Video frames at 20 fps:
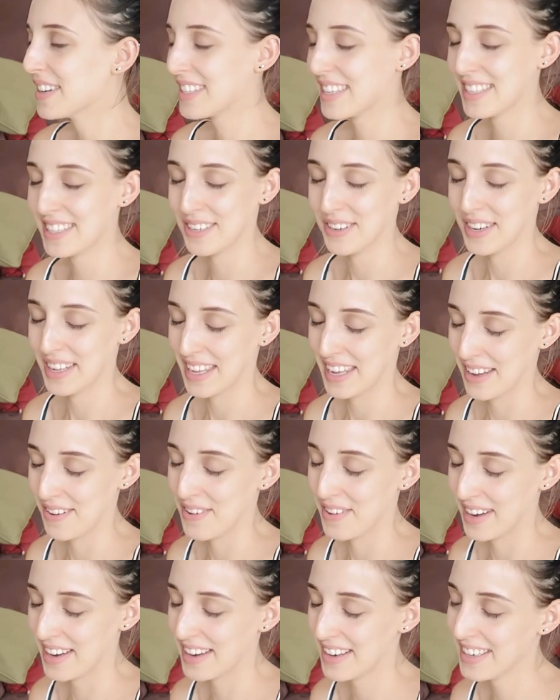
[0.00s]
which is really
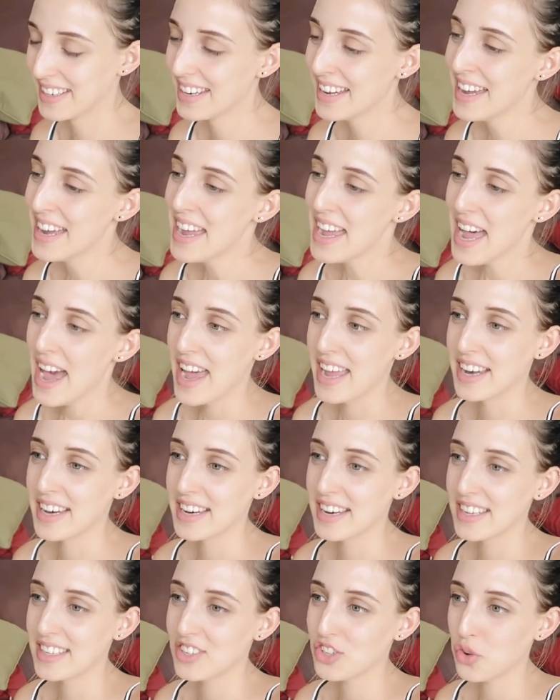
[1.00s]
weird.
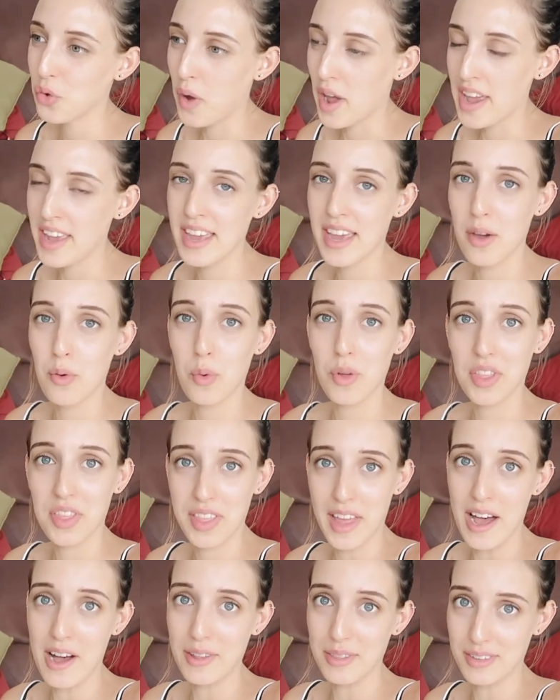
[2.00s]
I'm trying it
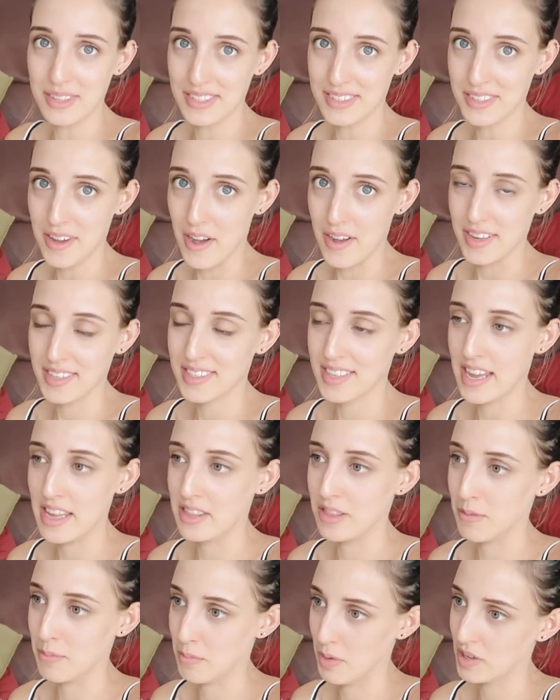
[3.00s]
without the sauce
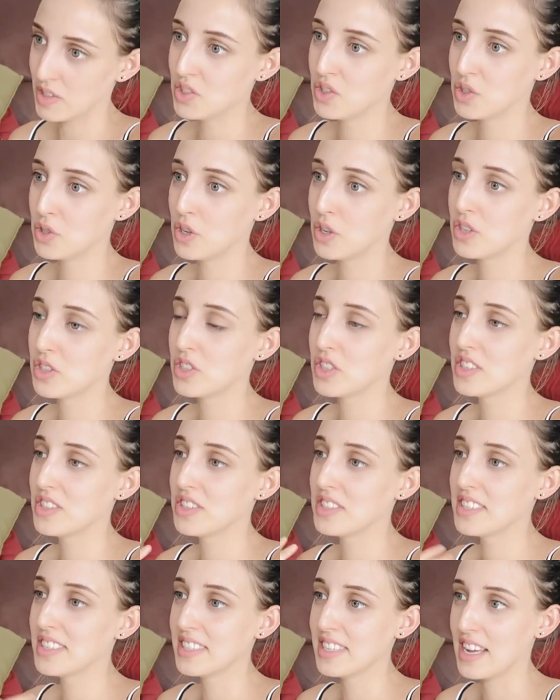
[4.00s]
and the mustard
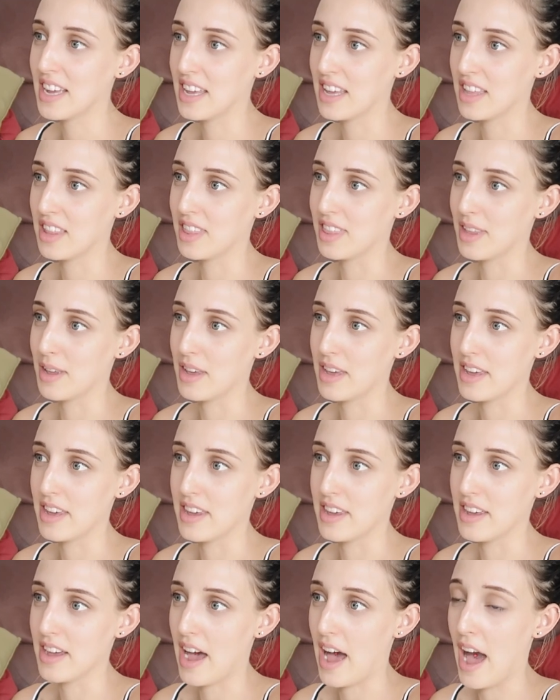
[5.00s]
just to see
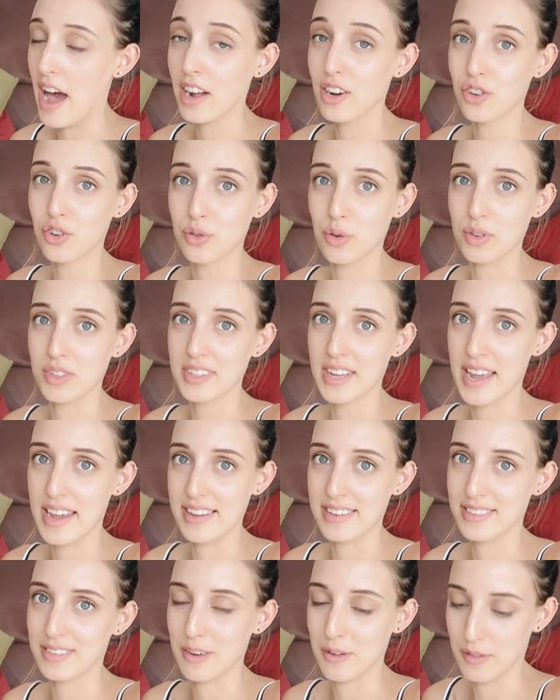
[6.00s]
the actual
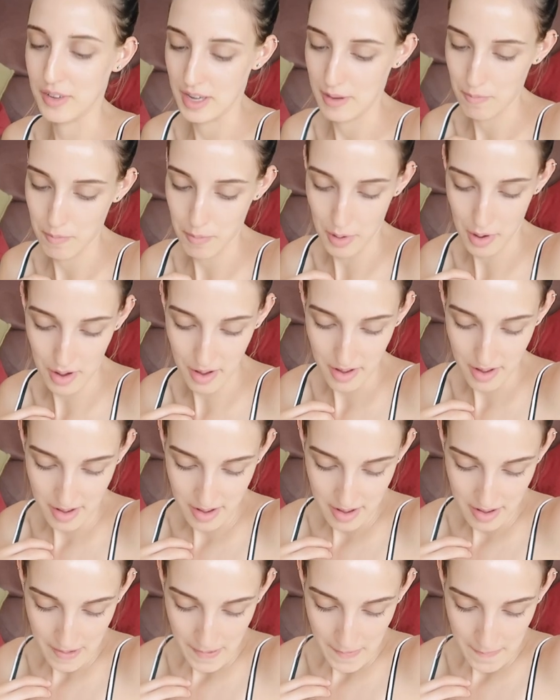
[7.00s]
taste of it, but
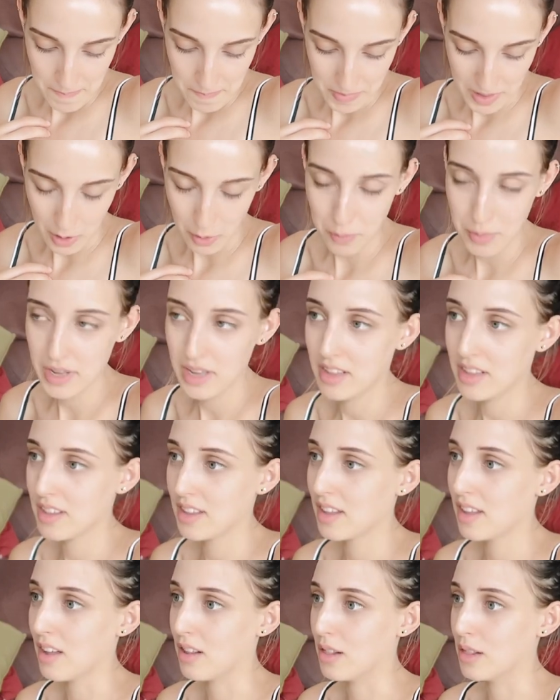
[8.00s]
that would be
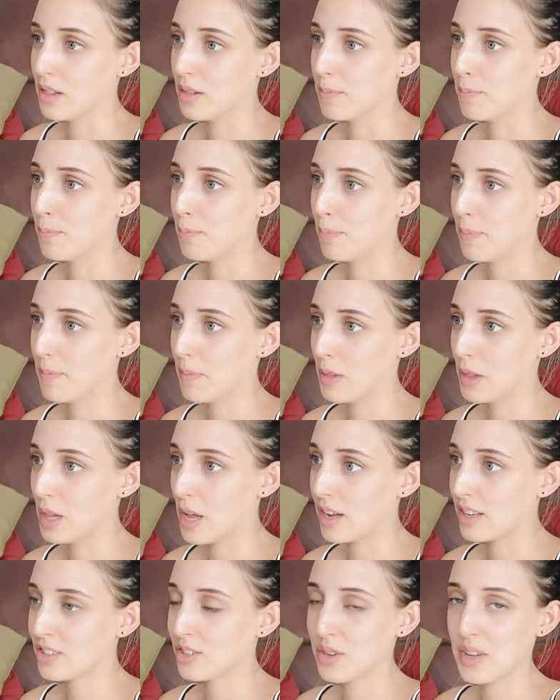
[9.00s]
a
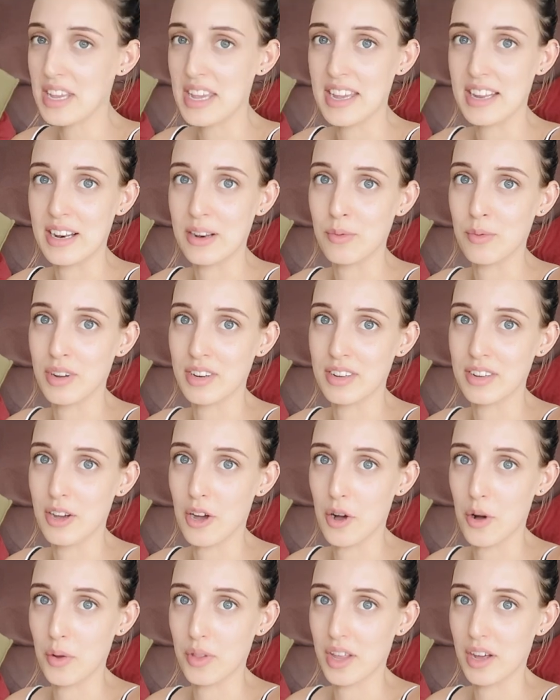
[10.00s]
lot to eat in one
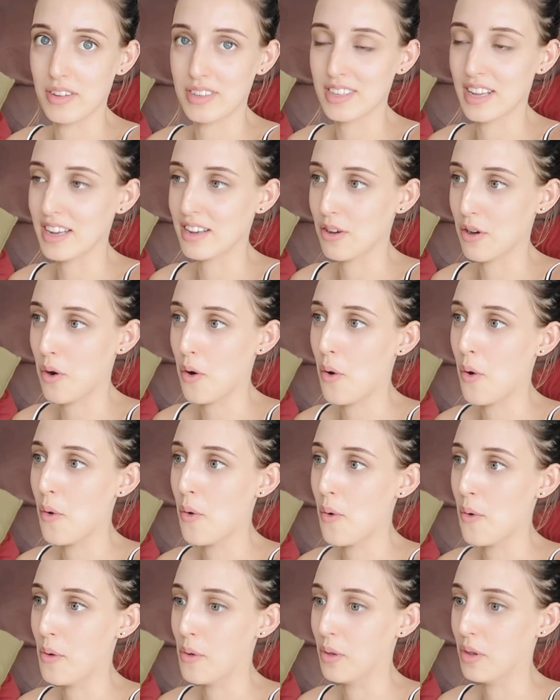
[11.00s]
go. That's like a
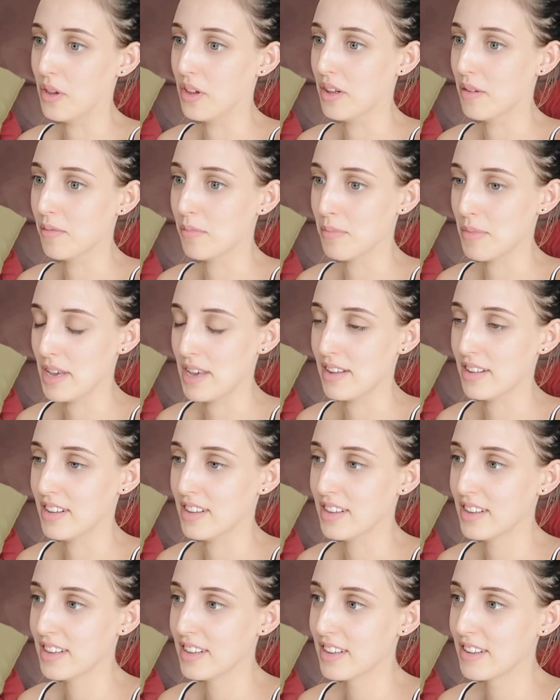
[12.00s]
whole
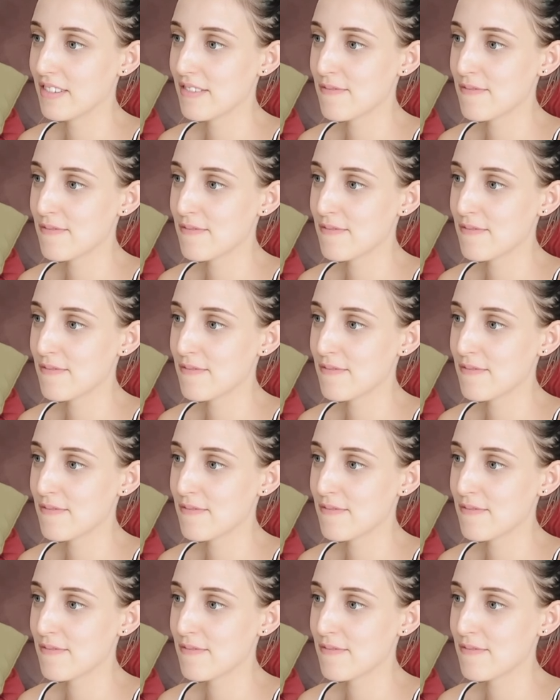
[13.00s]
meal.